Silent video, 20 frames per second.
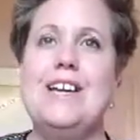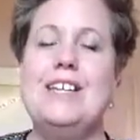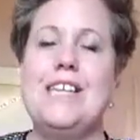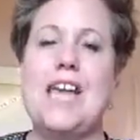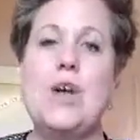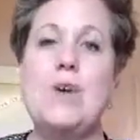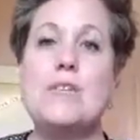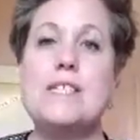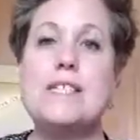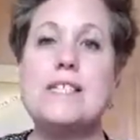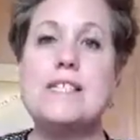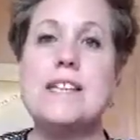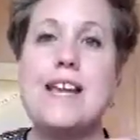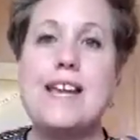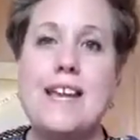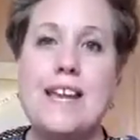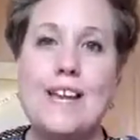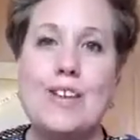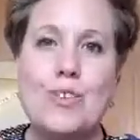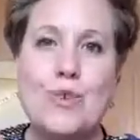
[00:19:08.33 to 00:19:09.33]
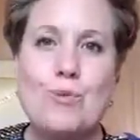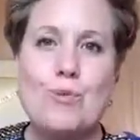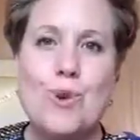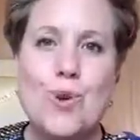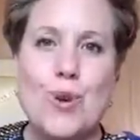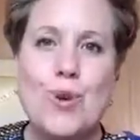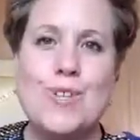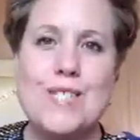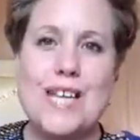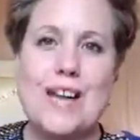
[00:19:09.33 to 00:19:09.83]
They are singing the
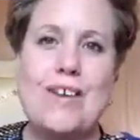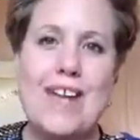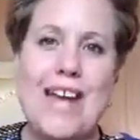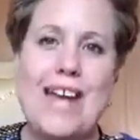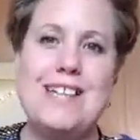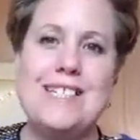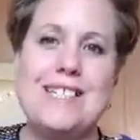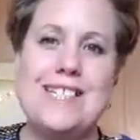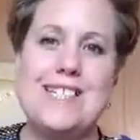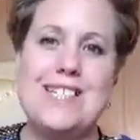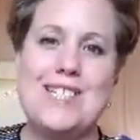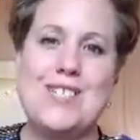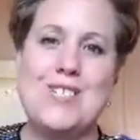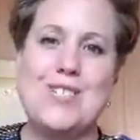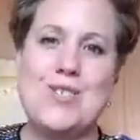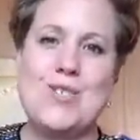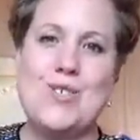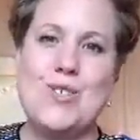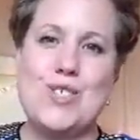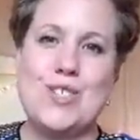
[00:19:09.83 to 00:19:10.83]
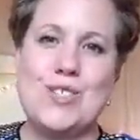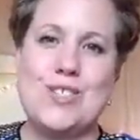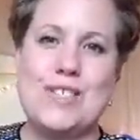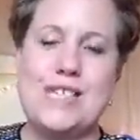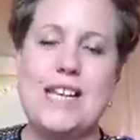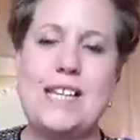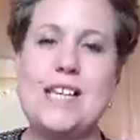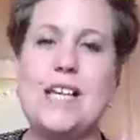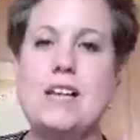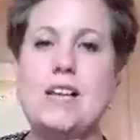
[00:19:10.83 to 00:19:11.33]
words our ancestors used to
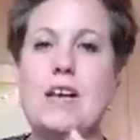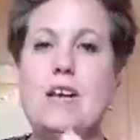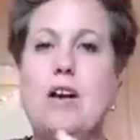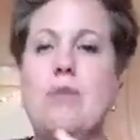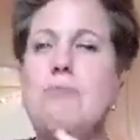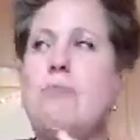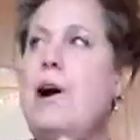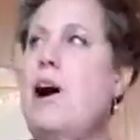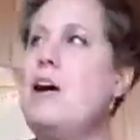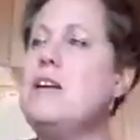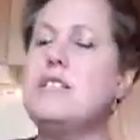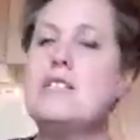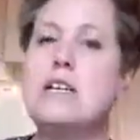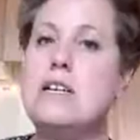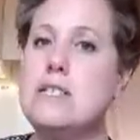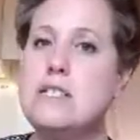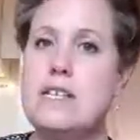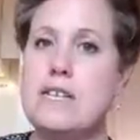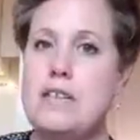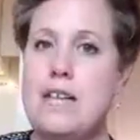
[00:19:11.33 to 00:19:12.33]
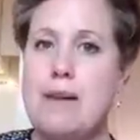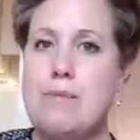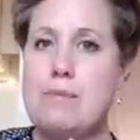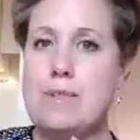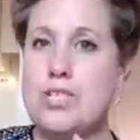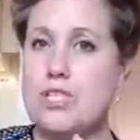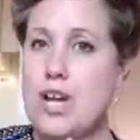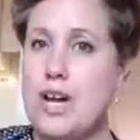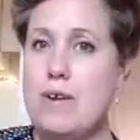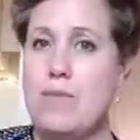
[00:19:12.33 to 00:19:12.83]
sing that got passed on to
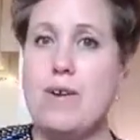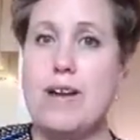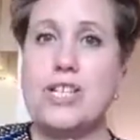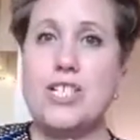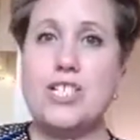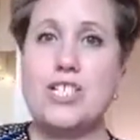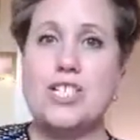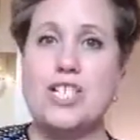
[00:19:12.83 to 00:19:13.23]
them generations.